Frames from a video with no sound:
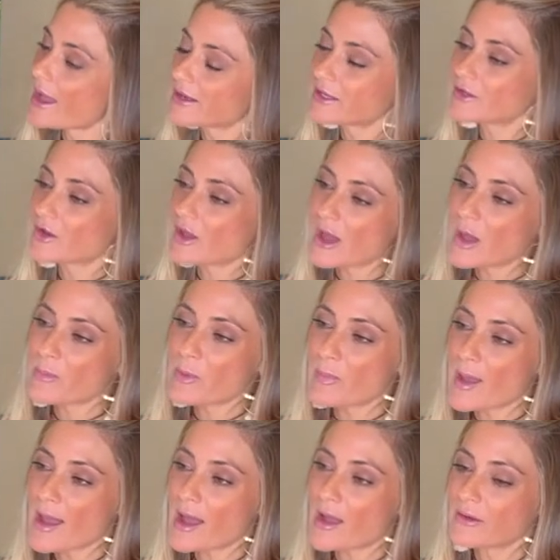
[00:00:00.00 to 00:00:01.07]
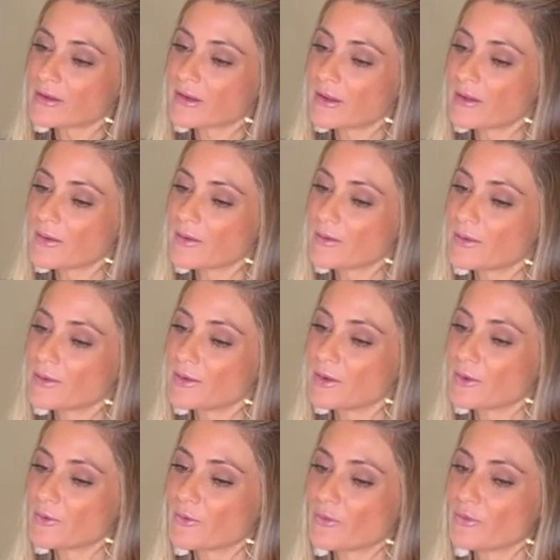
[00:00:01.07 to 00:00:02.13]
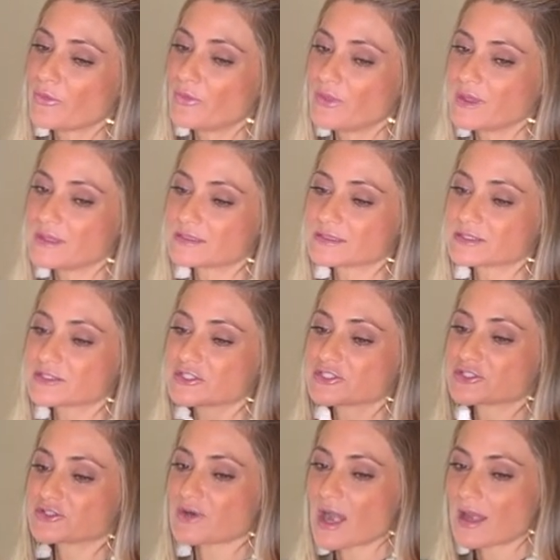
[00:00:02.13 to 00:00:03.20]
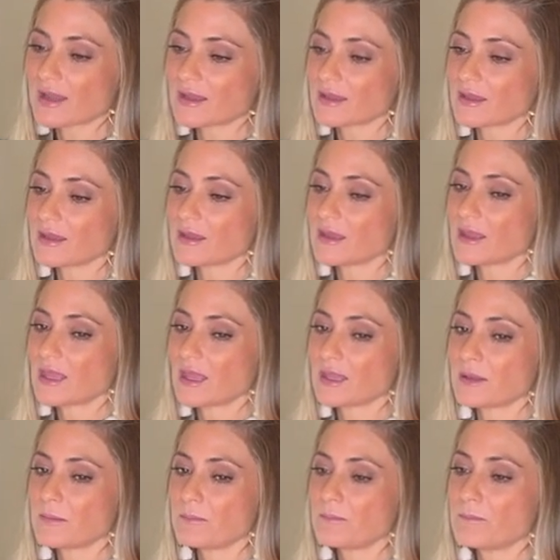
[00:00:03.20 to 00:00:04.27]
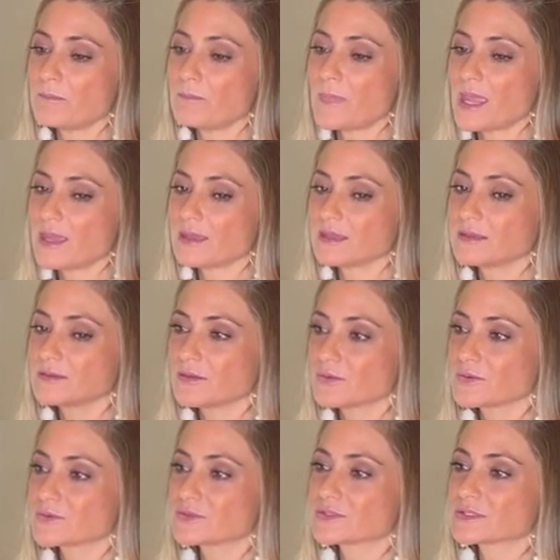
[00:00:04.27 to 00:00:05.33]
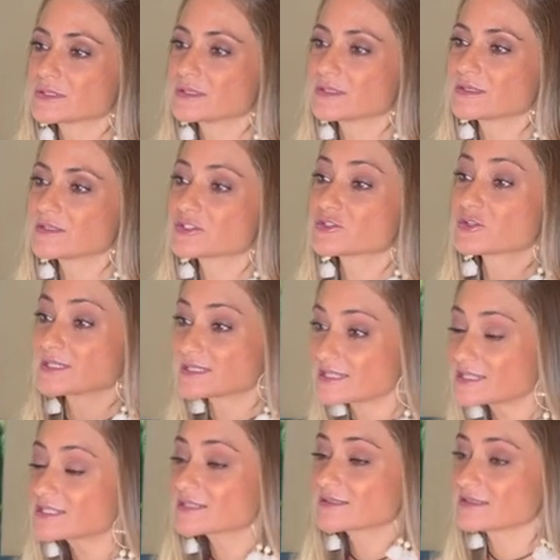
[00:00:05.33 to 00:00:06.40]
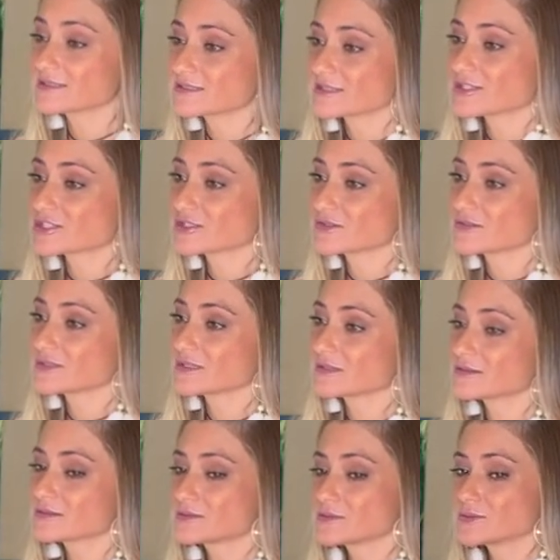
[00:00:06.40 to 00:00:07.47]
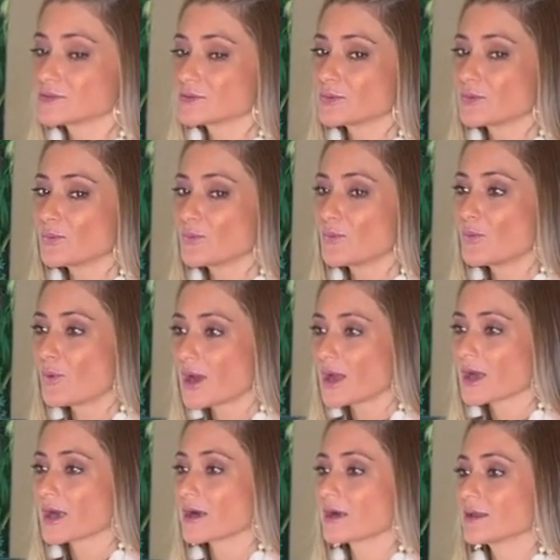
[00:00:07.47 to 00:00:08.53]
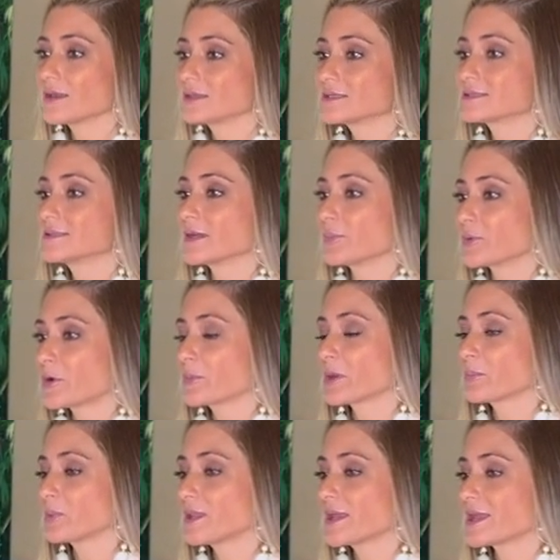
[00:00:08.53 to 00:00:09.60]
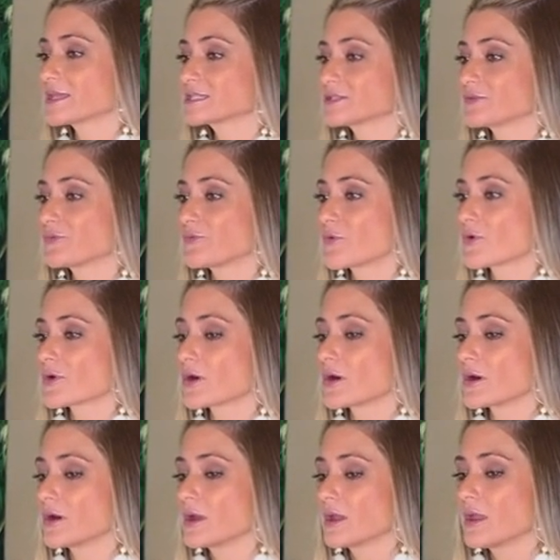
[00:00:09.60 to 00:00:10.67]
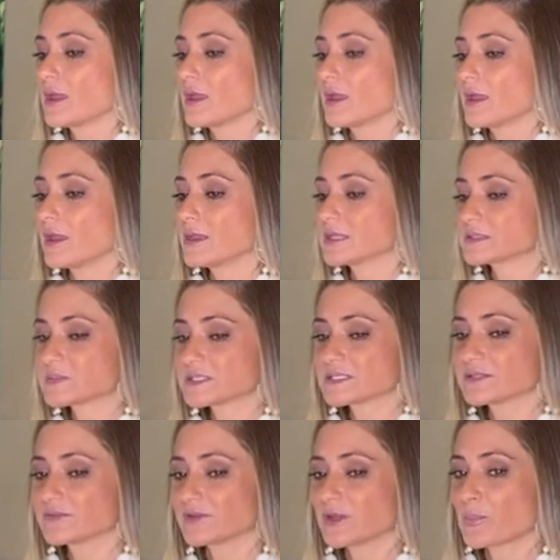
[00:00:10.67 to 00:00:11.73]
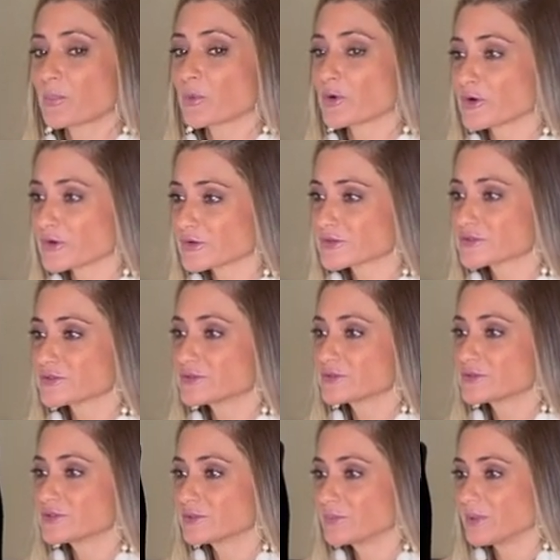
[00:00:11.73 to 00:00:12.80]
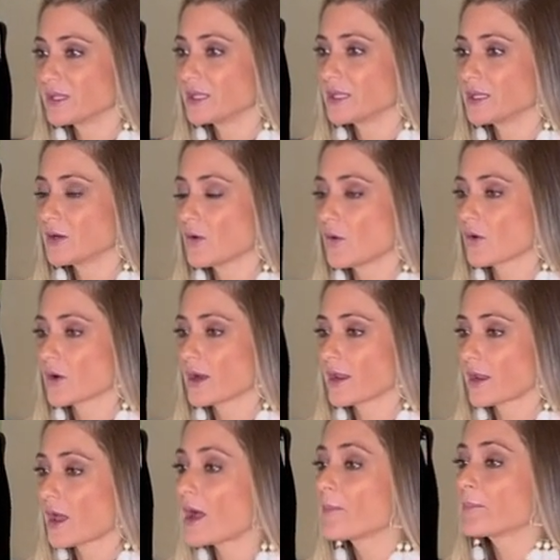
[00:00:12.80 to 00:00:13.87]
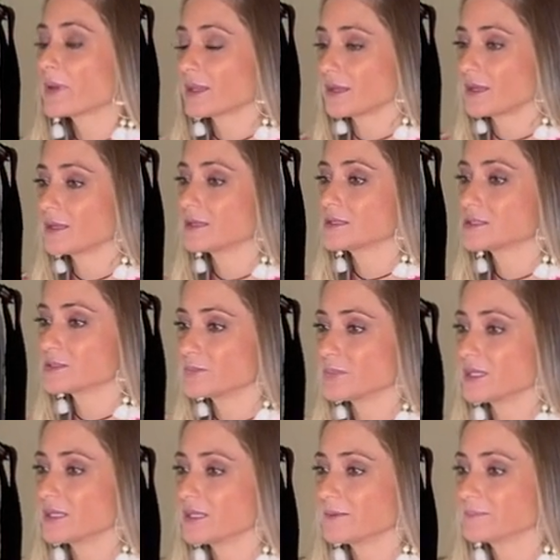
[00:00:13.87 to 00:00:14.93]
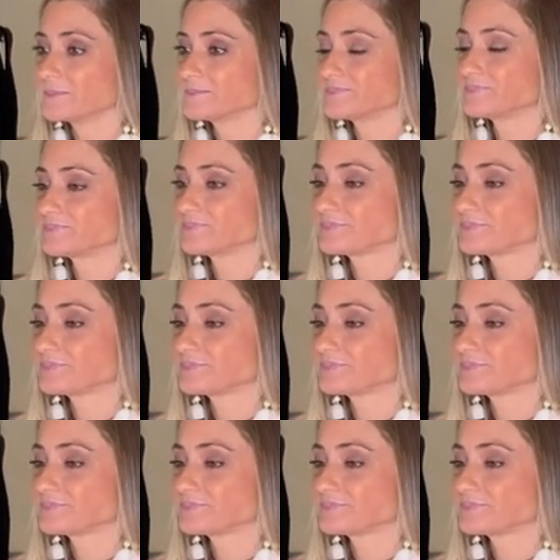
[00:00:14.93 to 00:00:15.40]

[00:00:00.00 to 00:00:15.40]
how do you come about, you know, this strategy in making those strategic decisions as to where is the appropriate place for any specific person to be or a company to be?